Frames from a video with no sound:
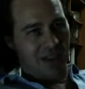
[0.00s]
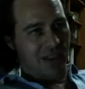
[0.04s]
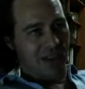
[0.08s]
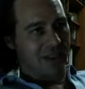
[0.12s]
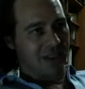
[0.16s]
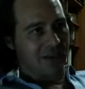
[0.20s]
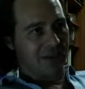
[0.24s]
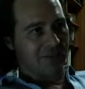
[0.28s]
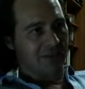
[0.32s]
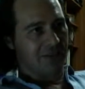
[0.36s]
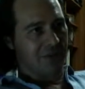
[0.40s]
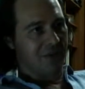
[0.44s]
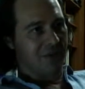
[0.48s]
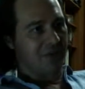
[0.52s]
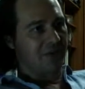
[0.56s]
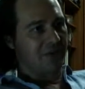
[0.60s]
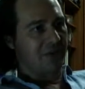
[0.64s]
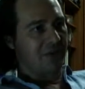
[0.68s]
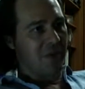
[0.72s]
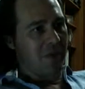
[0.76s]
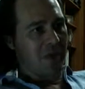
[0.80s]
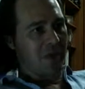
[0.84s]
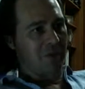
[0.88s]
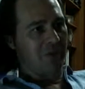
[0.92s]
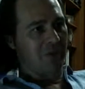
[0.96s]
And if you can
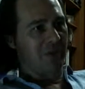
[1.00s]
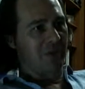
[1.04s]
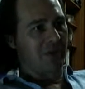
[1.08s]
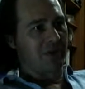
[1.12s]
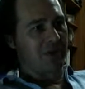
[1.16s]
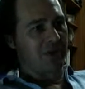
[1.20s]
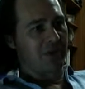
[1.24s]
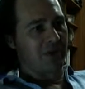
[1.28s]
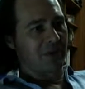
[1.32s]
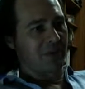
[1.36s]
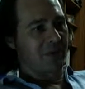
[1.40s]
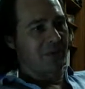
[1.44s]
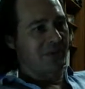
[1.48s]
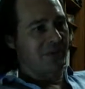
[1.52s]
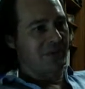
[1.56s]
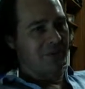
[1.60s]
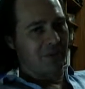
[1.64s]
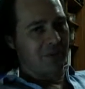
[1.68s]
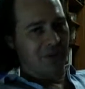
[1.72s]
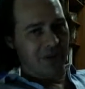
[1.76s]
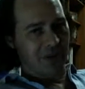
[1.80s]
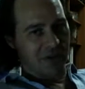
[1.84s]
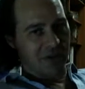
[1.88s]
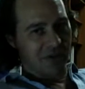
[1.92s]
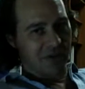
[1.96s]
remember that present
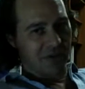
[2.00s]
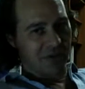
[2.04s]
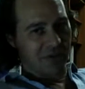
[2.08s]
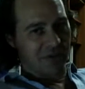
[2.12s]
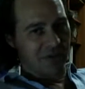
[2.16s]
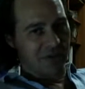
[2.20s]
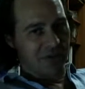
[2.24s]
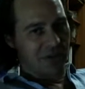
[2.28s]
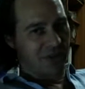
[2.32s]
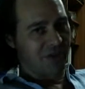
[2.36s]
participles,